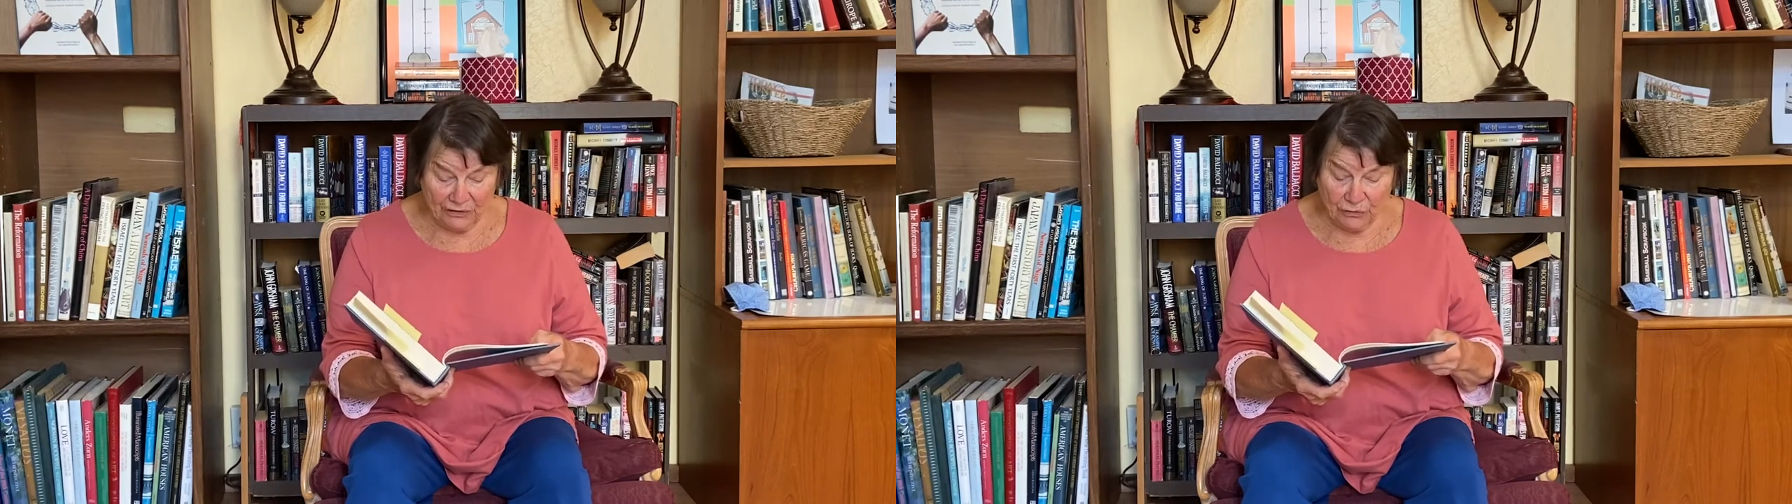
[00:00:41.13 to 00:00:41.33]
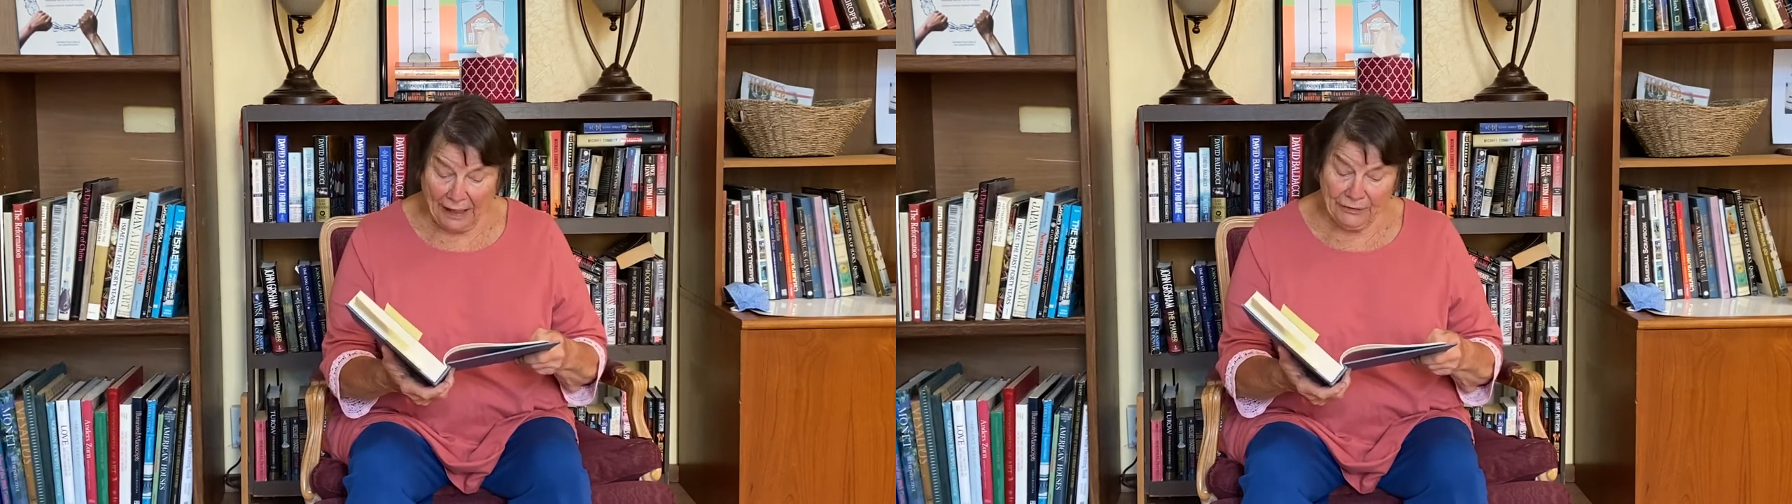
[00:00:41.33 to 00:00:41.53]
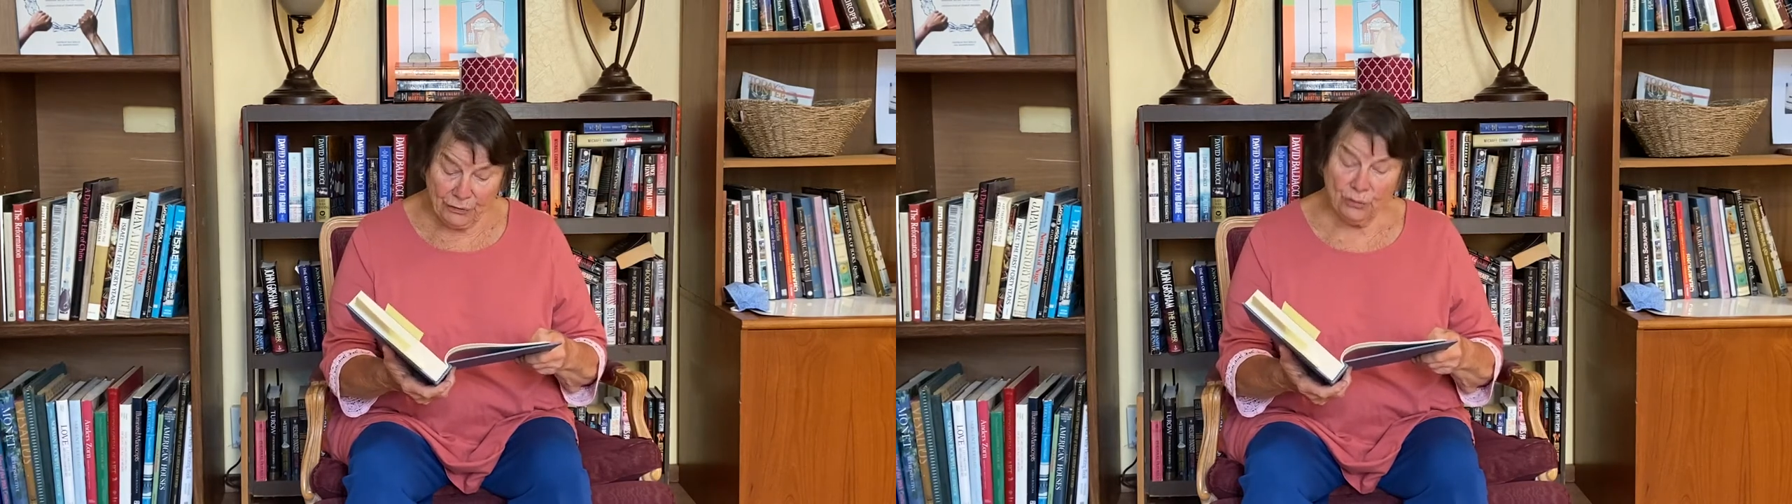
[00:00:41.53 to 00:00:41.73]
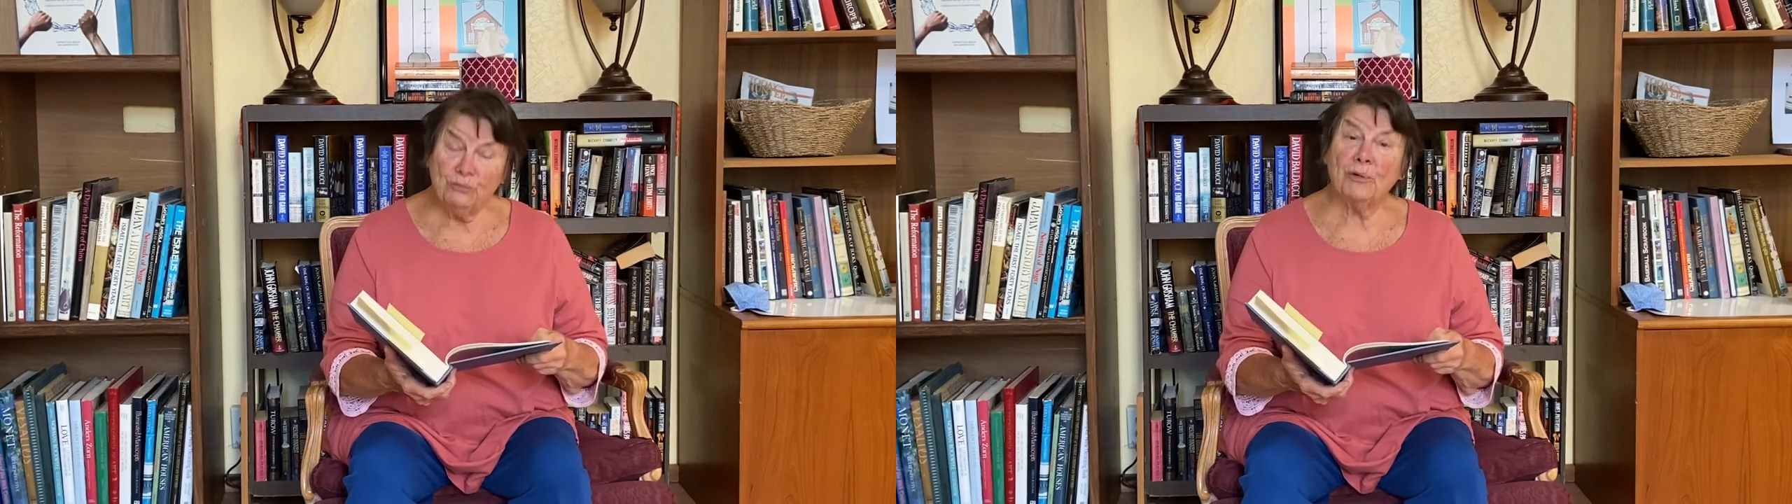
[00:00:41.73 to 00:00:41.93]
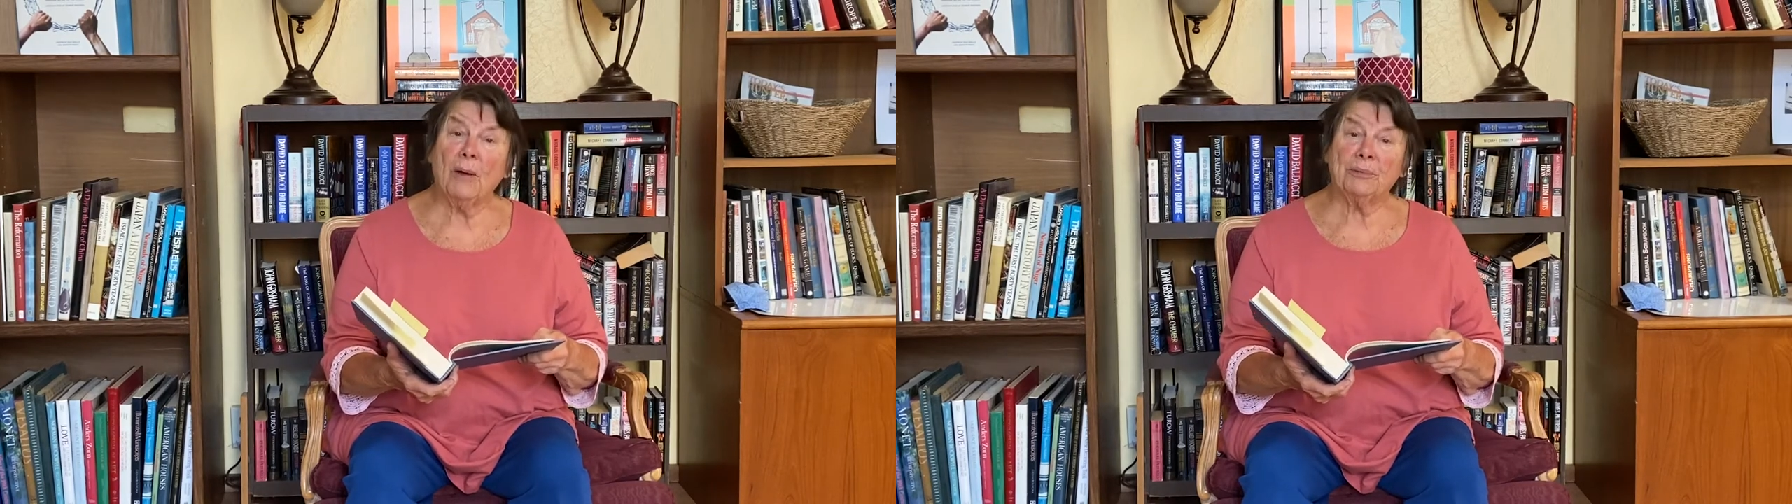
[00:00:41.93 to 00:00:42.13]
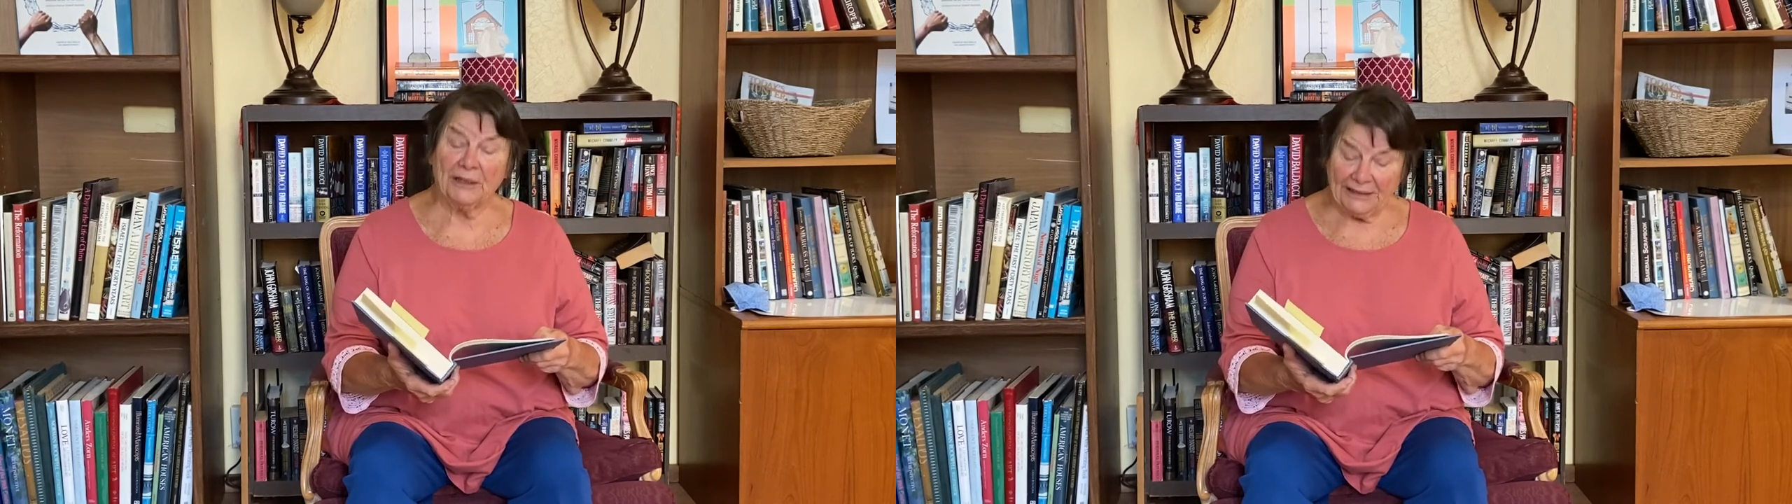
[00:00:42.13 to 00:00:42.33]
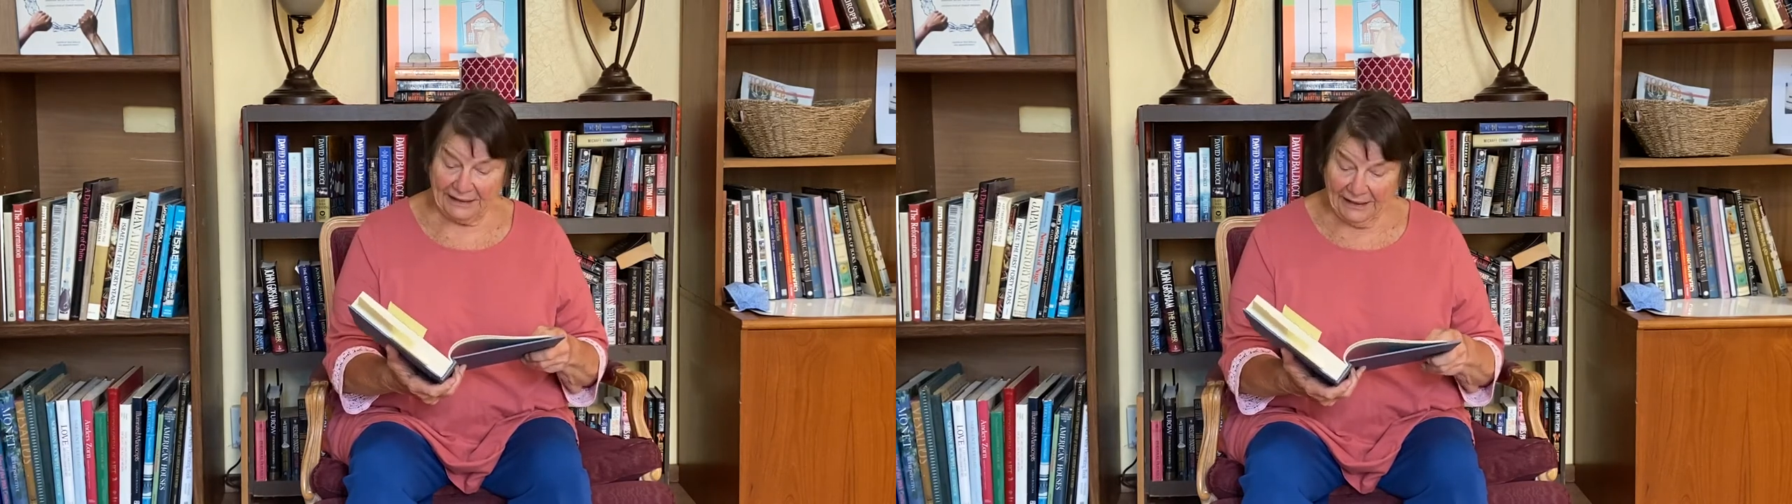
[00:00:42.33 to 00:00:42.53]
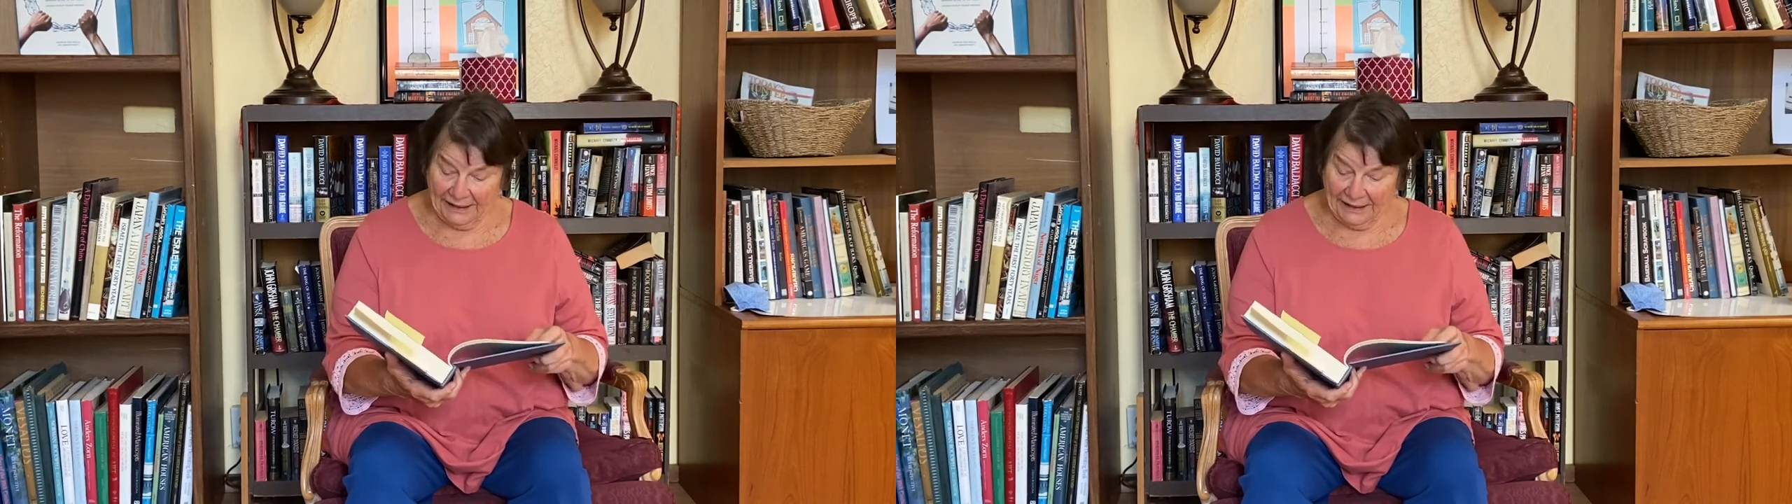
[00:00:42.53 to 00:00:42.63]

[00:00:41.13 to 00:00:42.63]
right through properly.